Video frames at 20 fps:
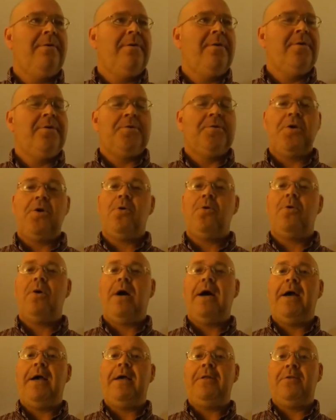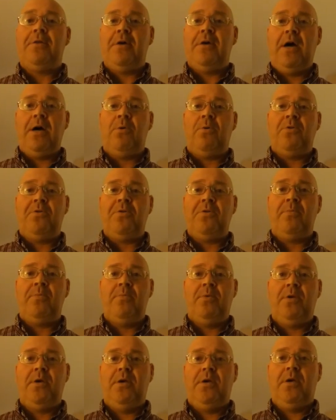So I talk with them,
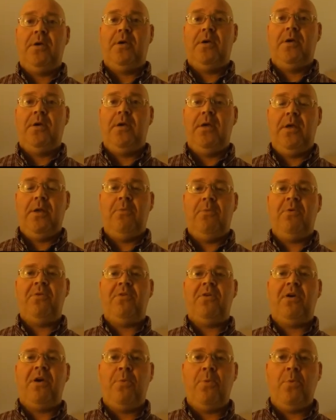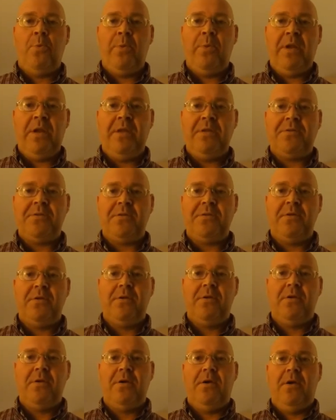and with a couple minutes,
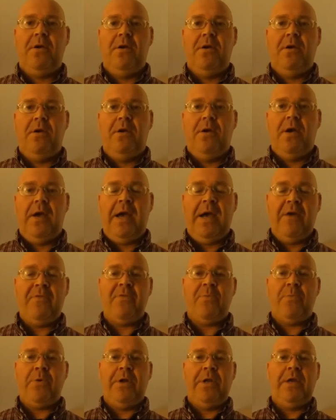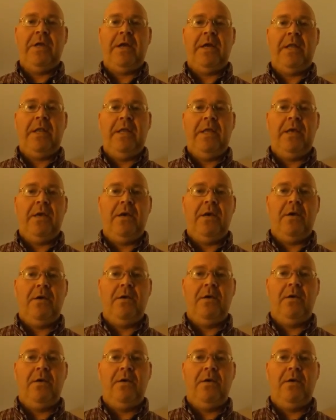I have a pretty good idea.